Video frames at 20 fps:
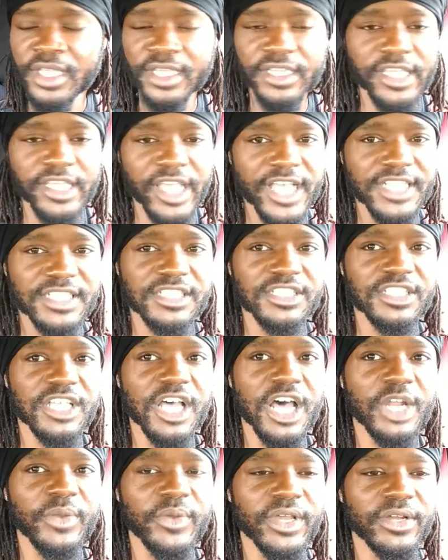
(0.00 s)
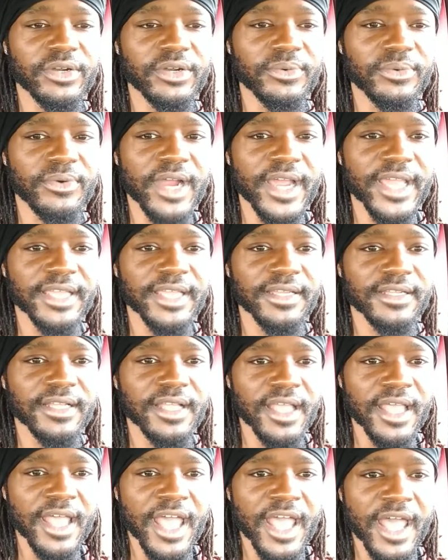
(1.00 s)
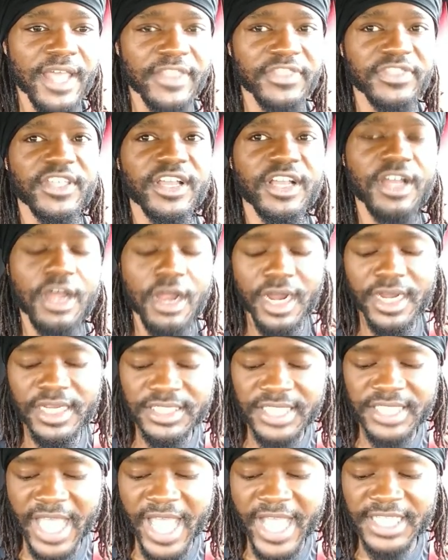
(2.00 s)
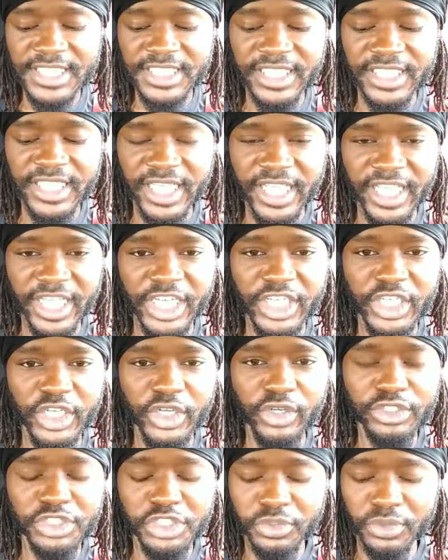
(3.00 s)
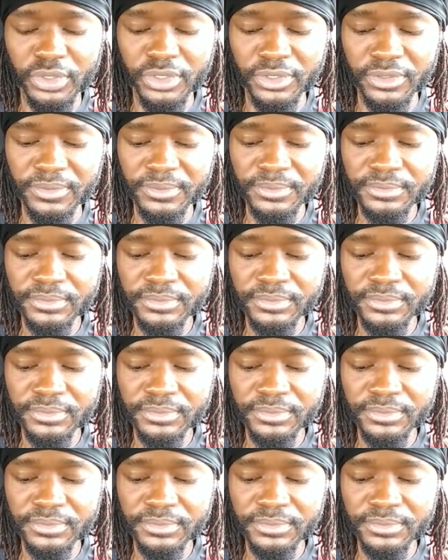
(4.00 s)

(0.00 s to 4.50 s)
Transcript: Gas is all the way on the right. The car is actually in neutral.